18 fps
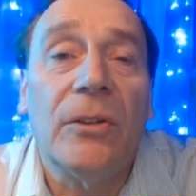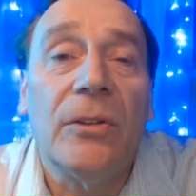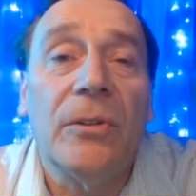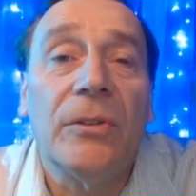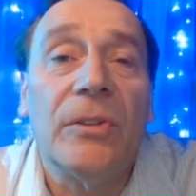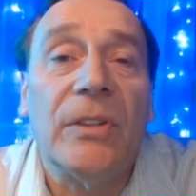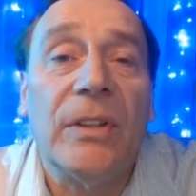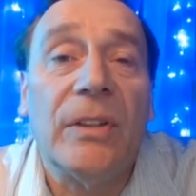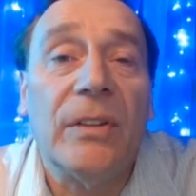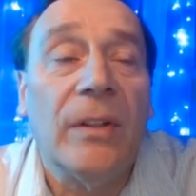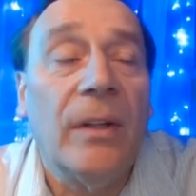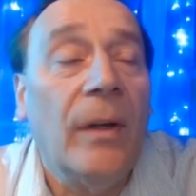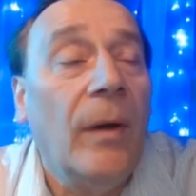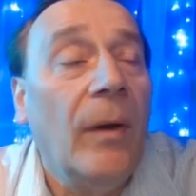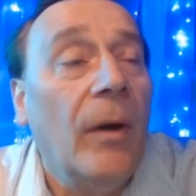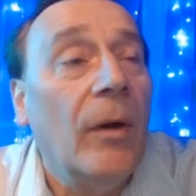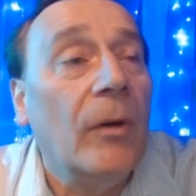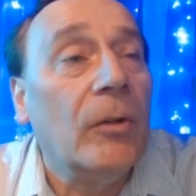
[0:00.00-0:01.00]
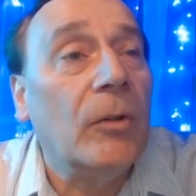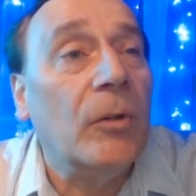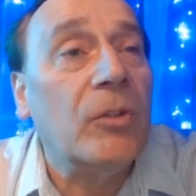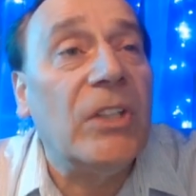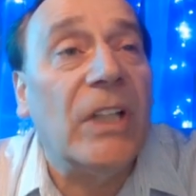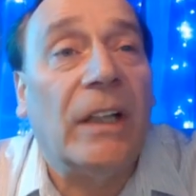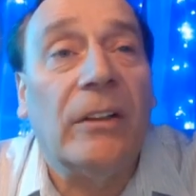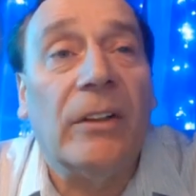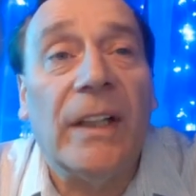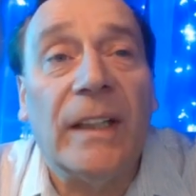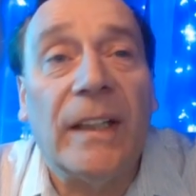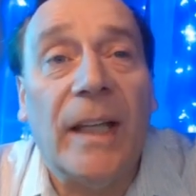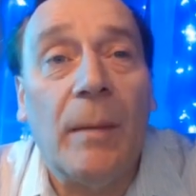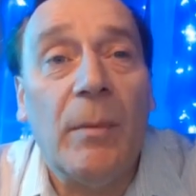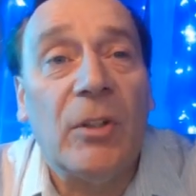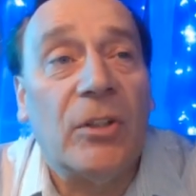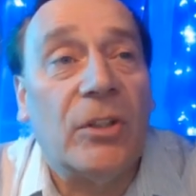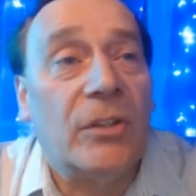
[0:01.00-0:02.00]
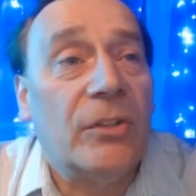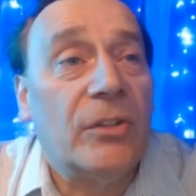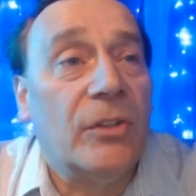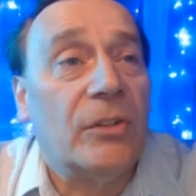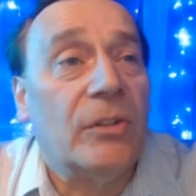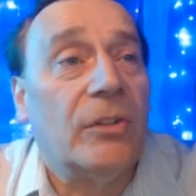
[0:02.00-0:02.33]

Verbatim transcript: use it to generate images.